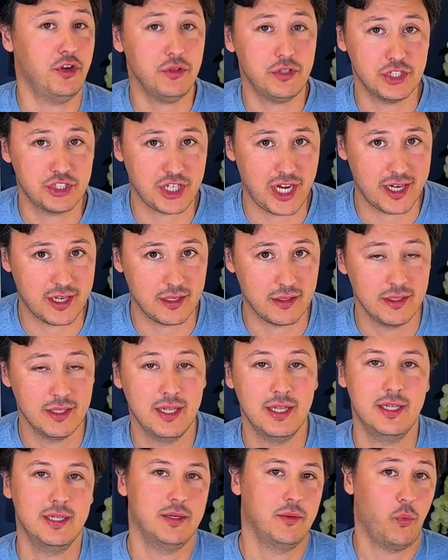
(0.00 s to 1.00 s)
you're new to the channel,
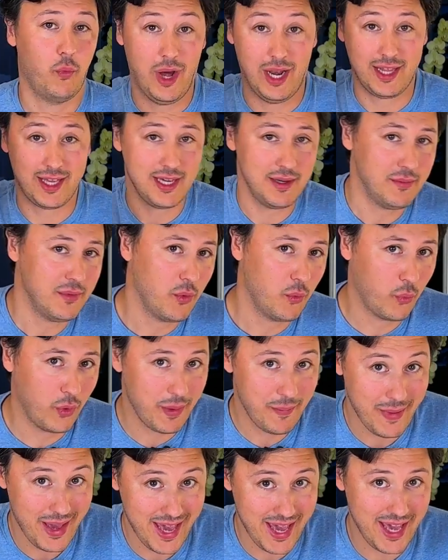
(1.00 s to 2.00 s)
welcome.
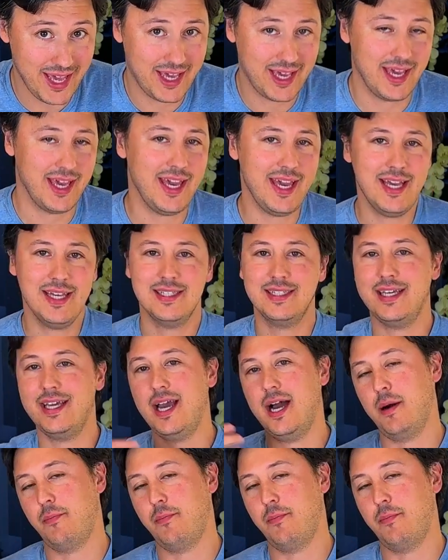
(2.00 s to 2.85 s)
We make easy,